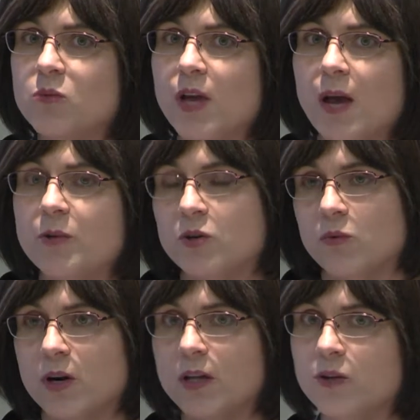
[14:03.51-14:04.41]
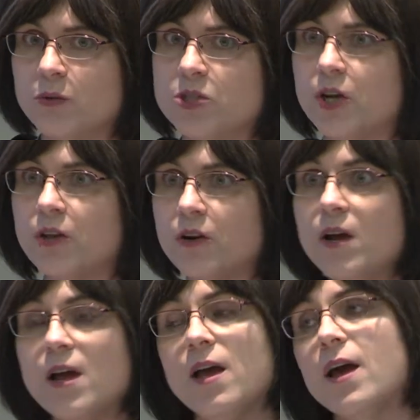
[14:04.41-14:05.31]
we happened to run into each other
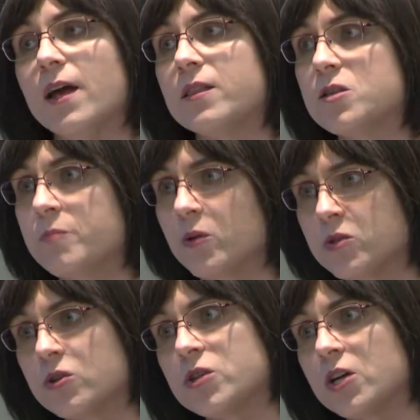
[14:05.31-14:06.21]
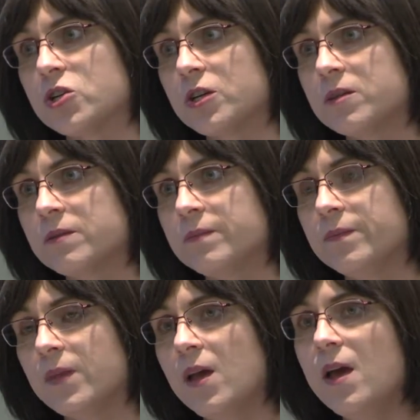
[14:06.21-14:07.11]
at this poster session.
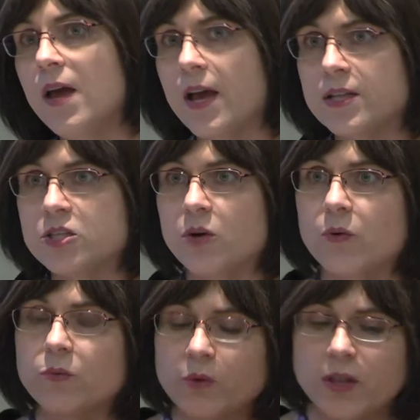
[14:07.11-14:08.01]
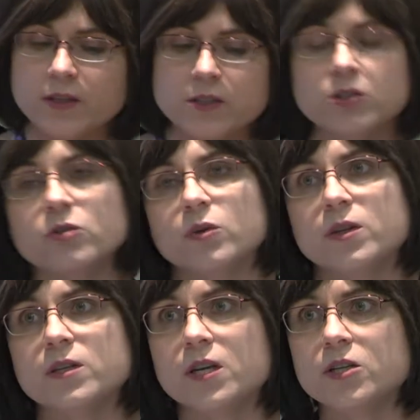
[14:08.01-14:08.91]
And so what we like to do with
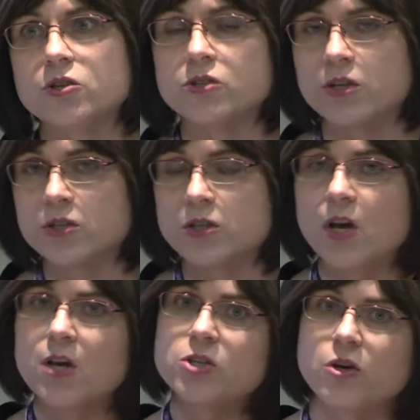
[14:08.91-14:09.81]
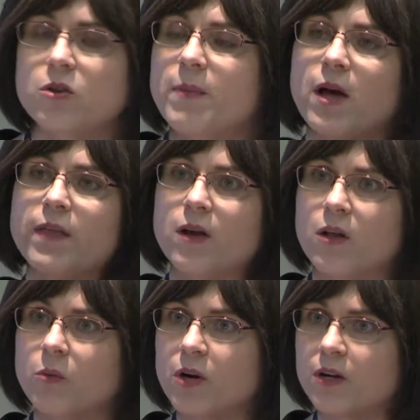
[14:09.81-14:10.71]
the teachers is show them how that
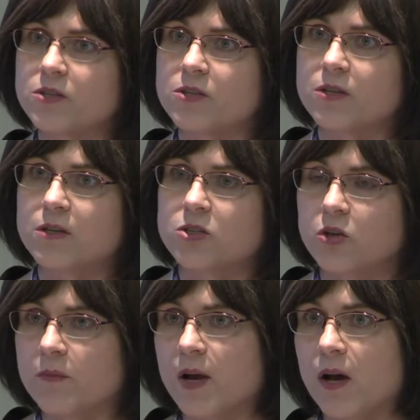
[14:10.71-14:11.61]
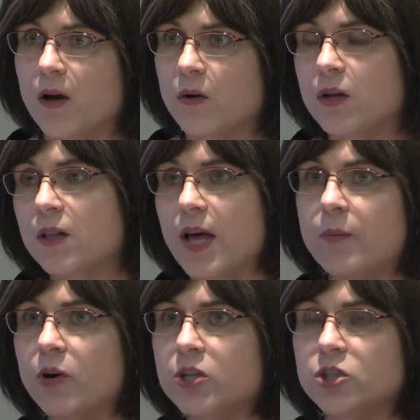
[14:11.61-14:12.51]
all works, show them how
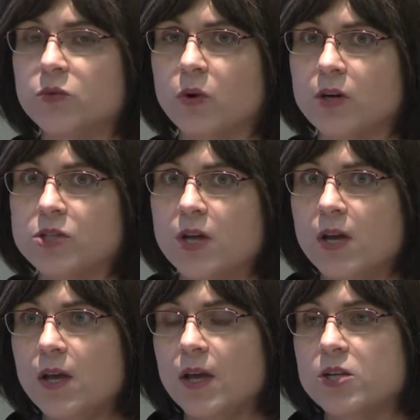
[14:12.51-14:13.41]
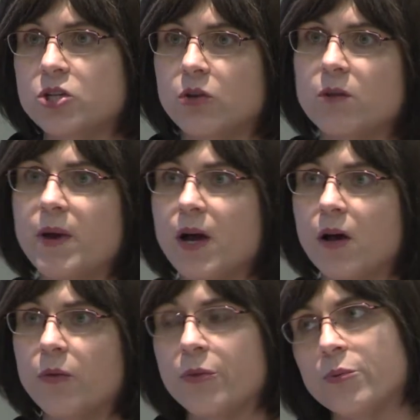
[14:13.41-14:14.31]
collaboration works, and show them
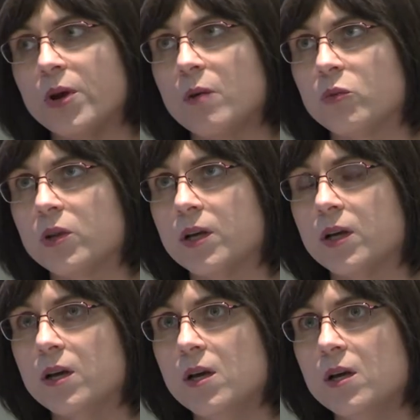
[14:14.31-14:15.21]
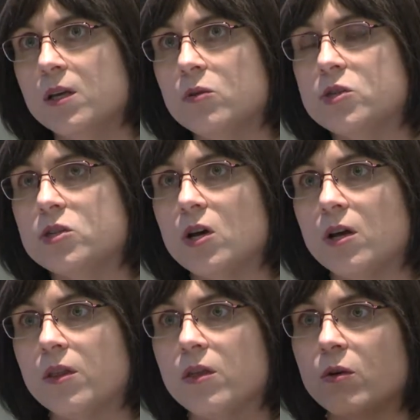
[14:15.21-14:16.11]
how 3M really uses
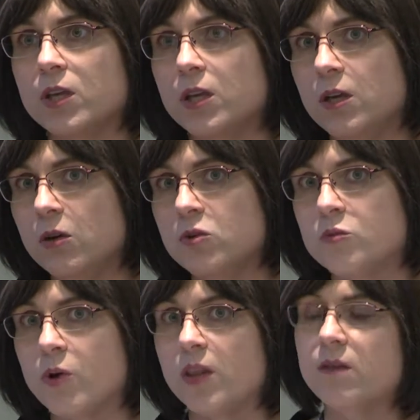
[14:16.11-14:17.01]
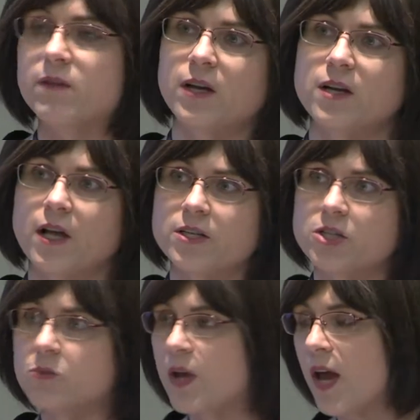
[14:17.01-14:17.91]
the huge breadth of
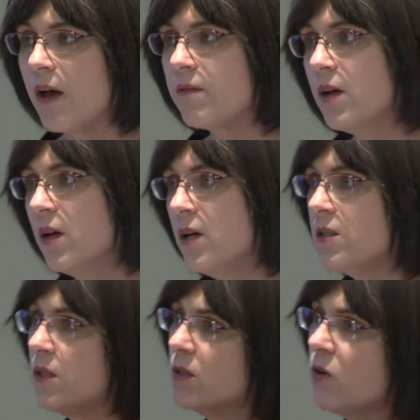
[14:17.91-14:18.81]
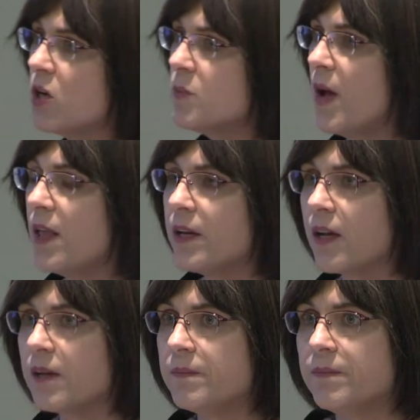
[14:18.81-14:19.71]
technologies we have to
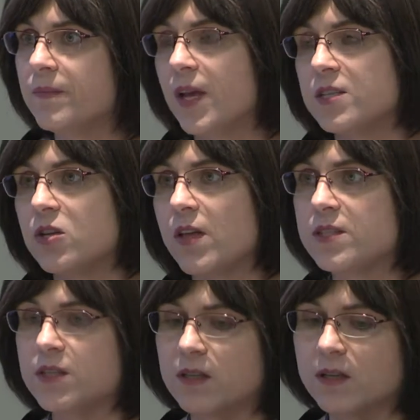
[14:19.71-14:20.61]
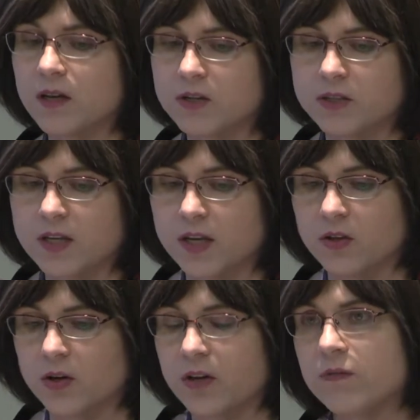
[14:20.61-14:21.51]
cross-pollinate. And so that's a good key
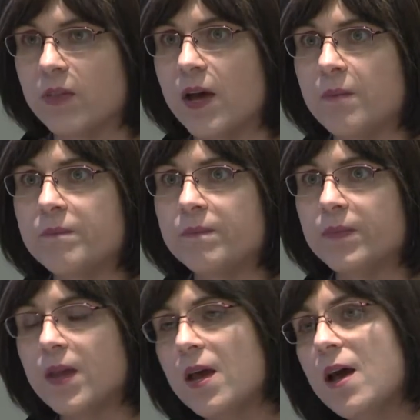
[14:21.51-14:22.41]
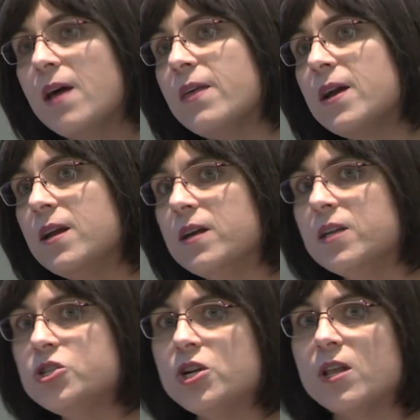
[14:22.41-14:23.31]
learning for them. Then in
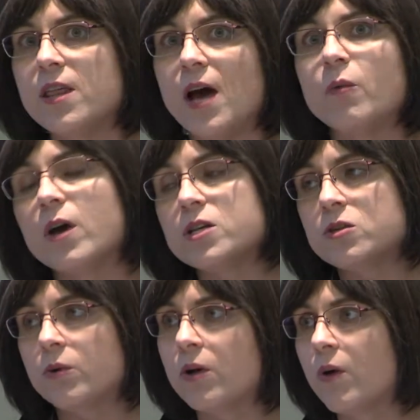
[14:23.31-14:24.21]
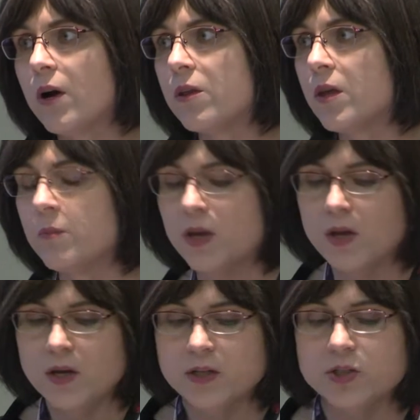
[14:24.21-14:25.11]
addition to that, we also require them
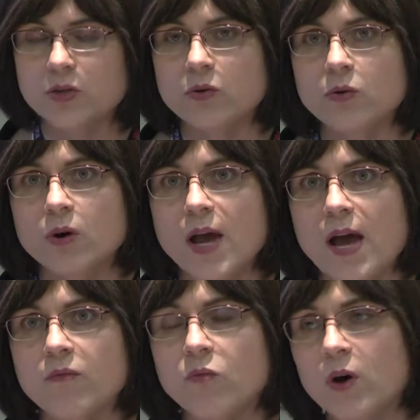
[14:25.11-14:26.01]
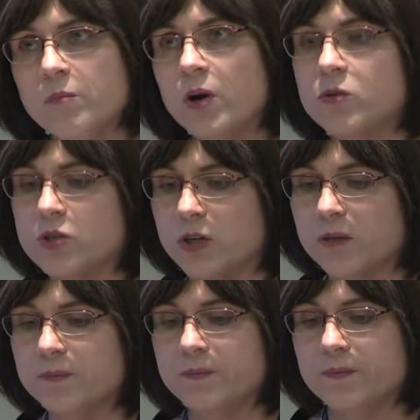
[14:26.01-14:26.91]
to have one poster,